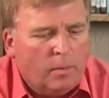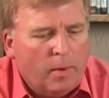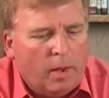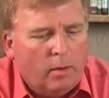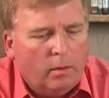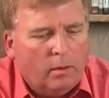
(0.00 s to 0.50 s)

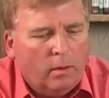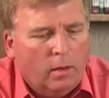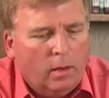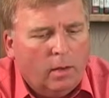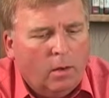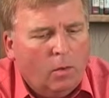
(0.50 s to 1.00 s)
about
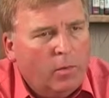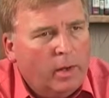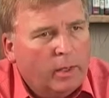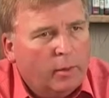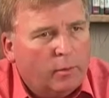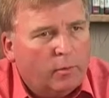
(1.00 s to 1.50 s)

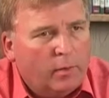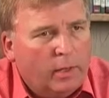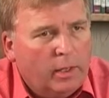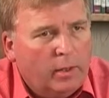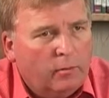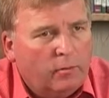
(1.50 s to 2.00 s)

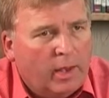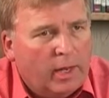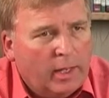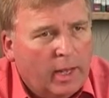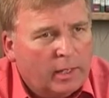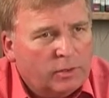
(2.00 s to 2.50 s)
omega-3
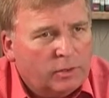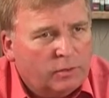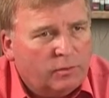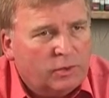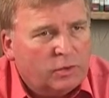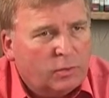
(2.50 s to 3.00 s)
fatty acids,
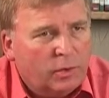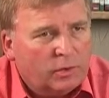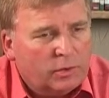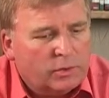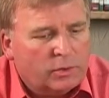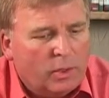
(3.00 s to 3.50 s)
fish
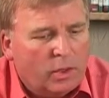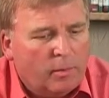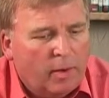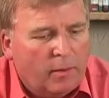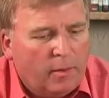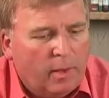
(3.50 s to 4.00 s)
oils? Let's talk
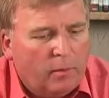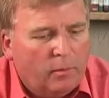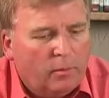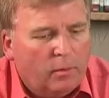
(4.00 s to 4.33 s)
about that.